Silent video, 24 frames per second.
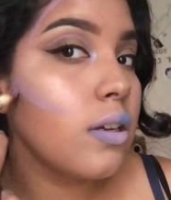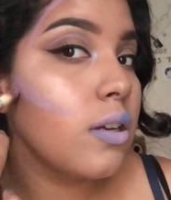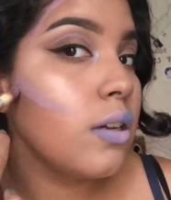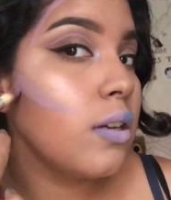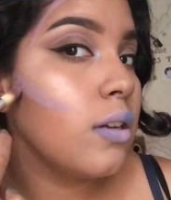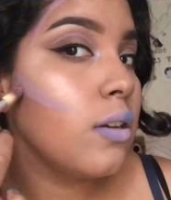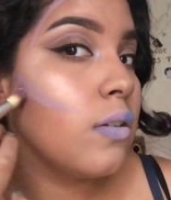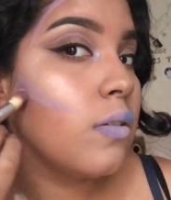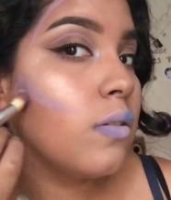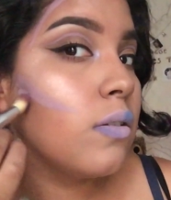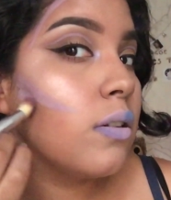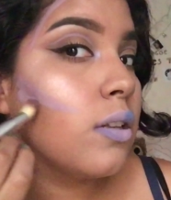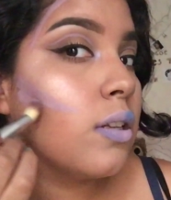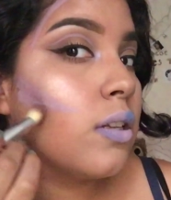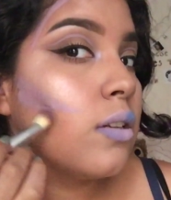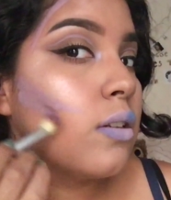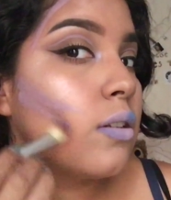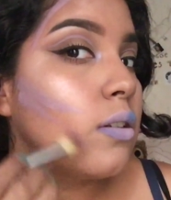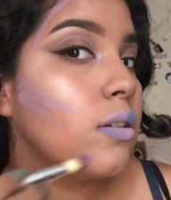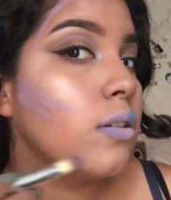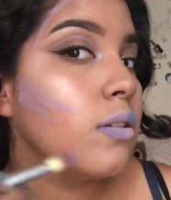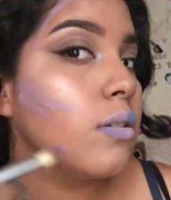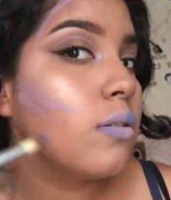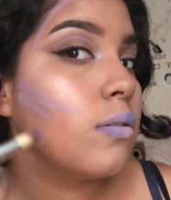And you really
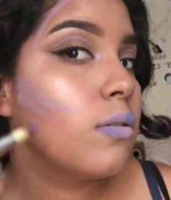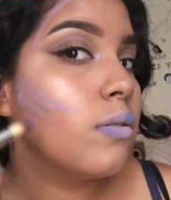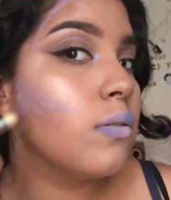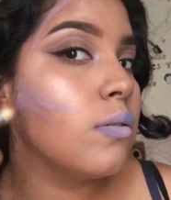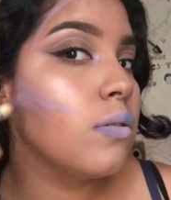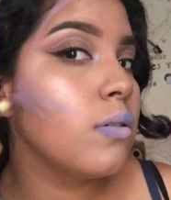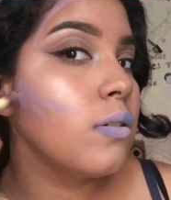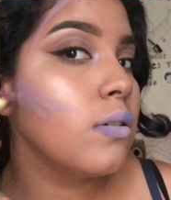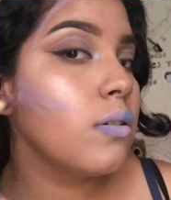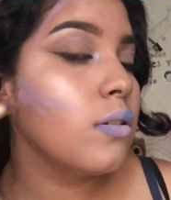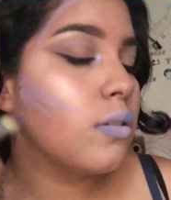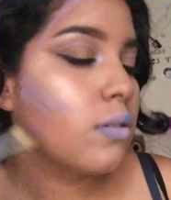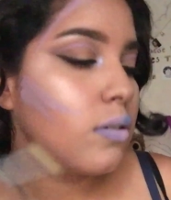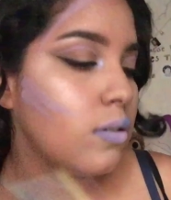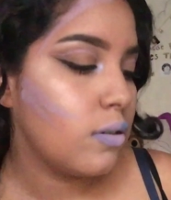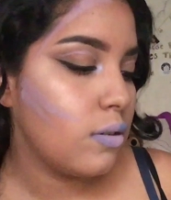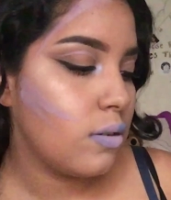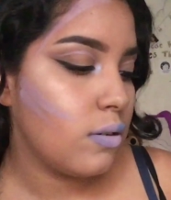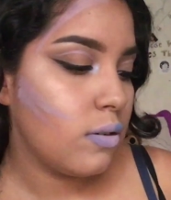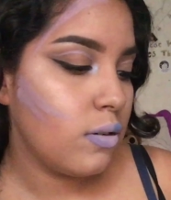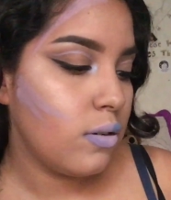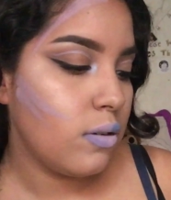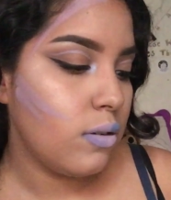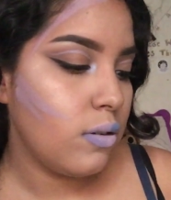do
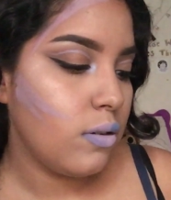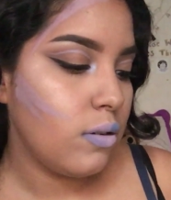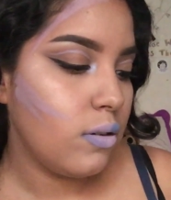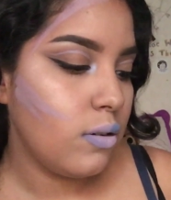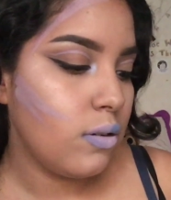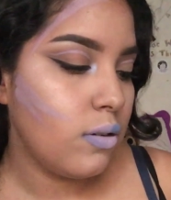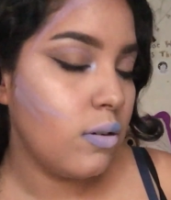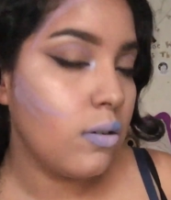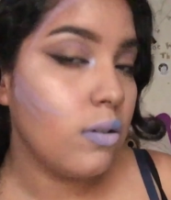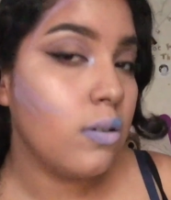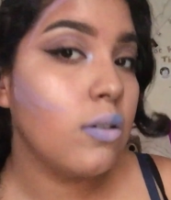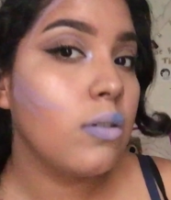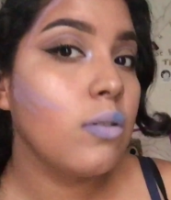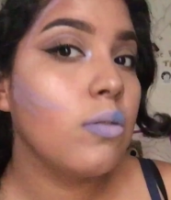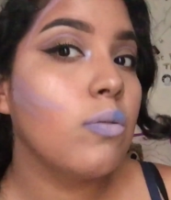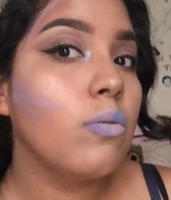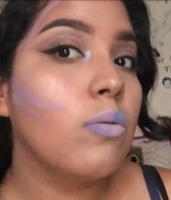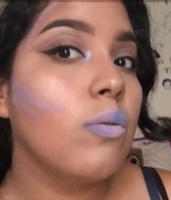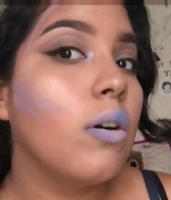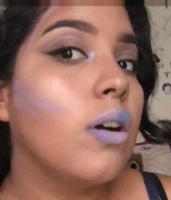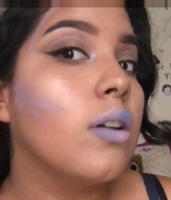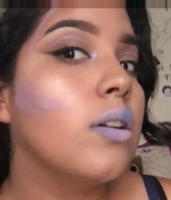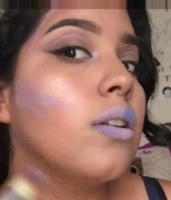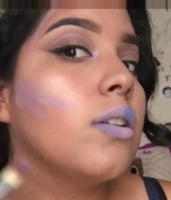
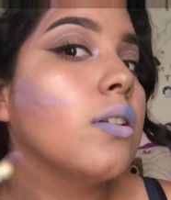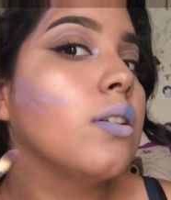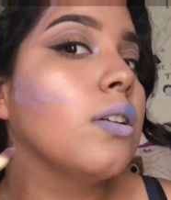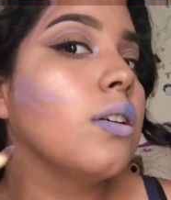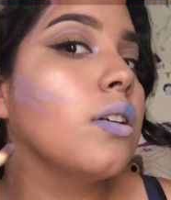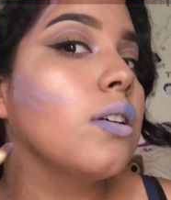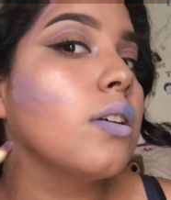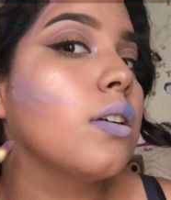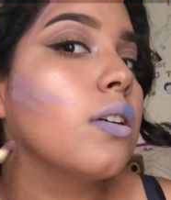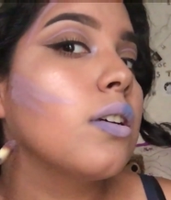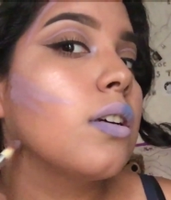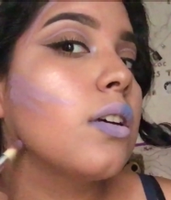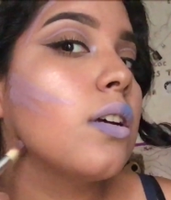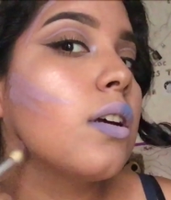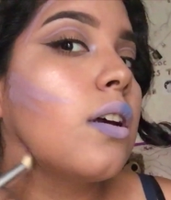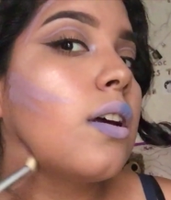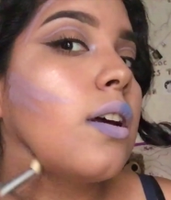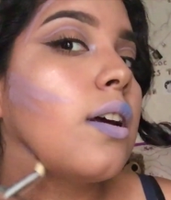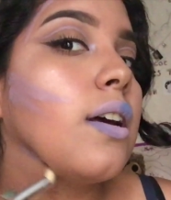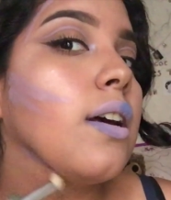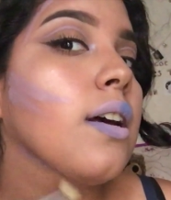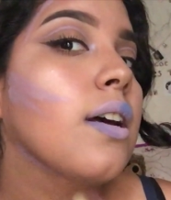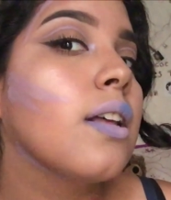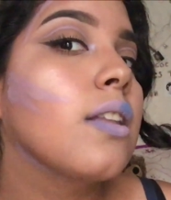want to look
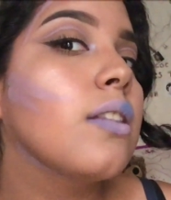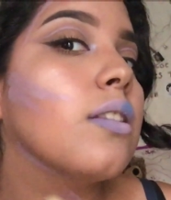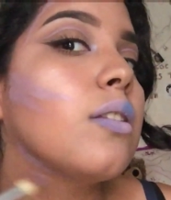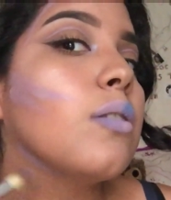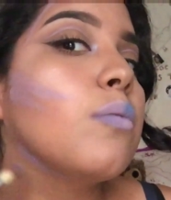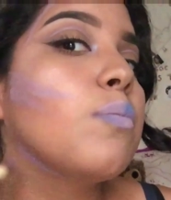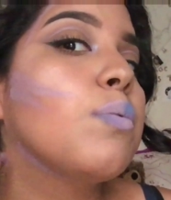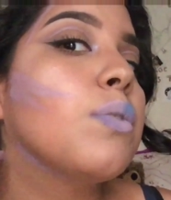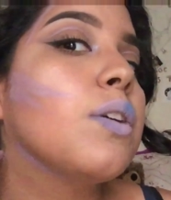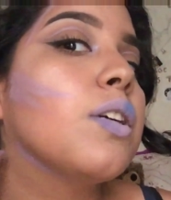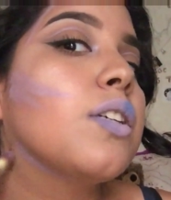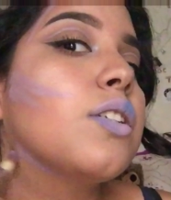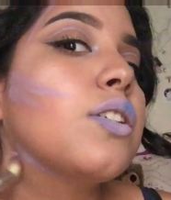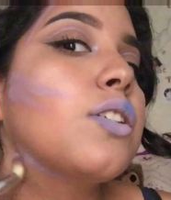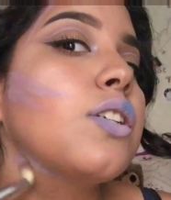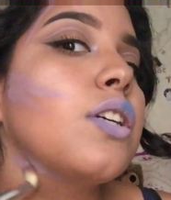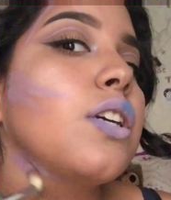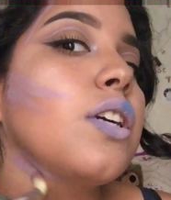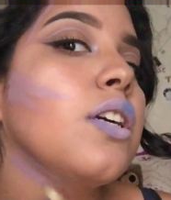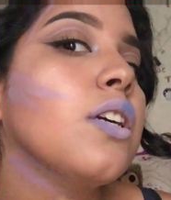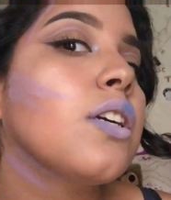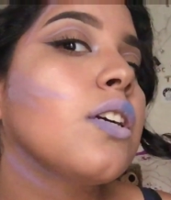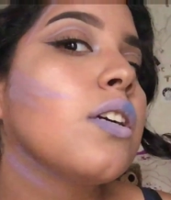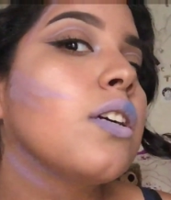at the
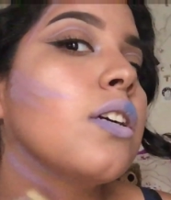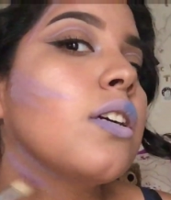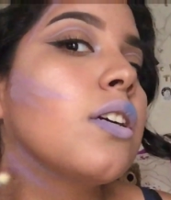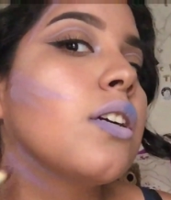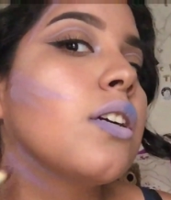picture